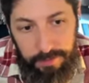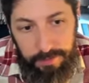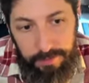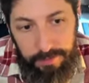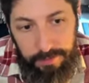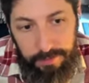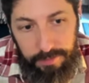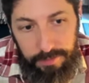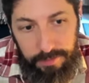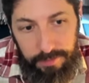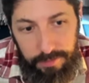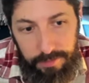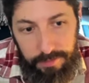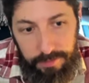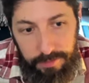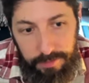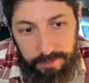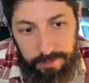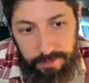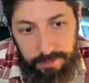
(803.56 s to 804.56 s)

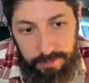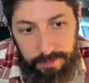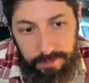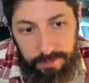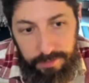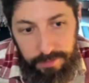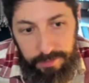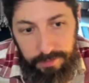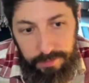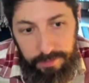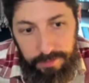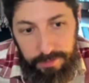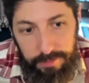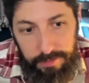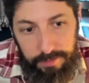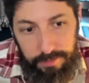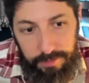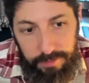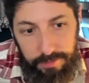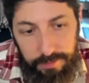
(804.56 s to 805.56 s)

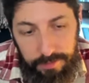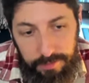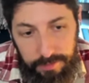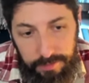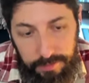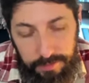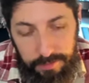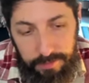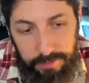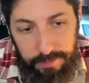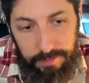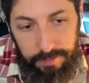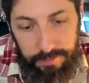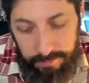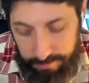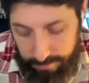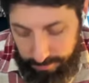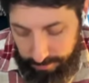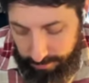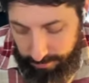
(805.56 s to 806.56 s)

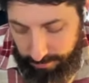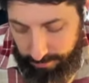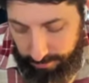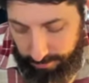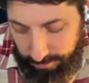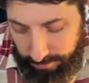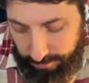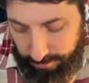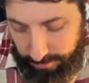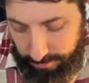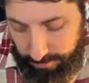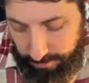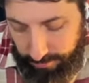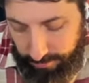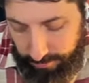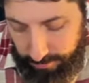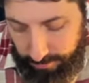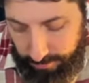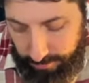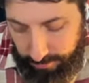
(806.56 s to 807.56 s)

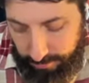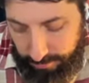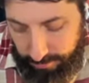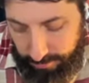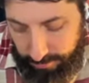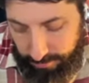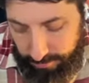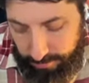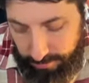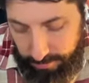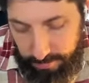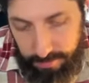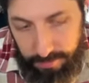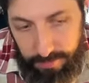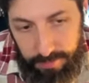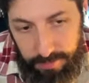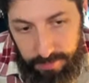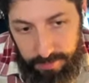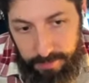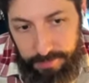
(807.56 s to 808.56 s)

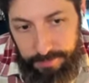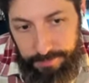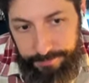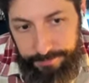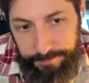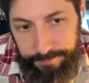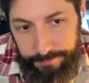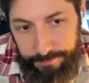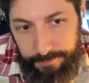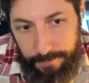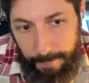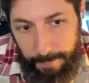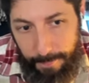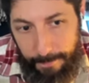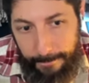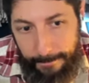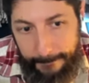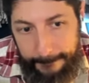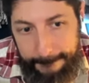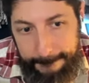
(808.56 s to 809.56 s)

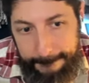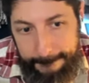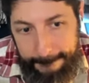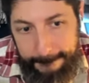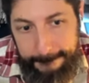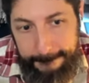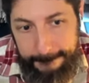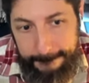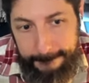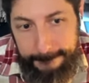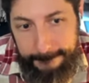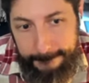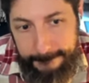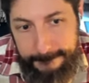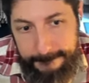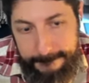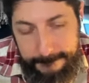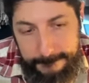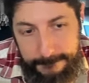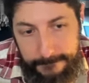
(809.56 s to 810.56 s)

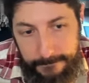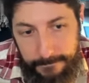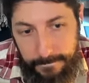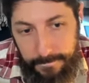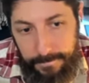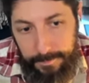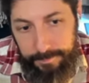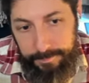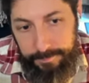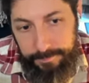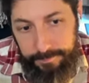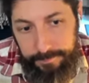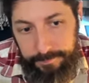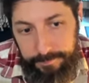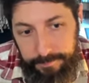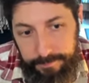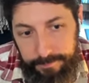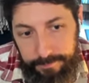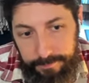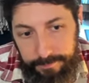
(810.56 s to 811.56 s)
The person shown says nothing.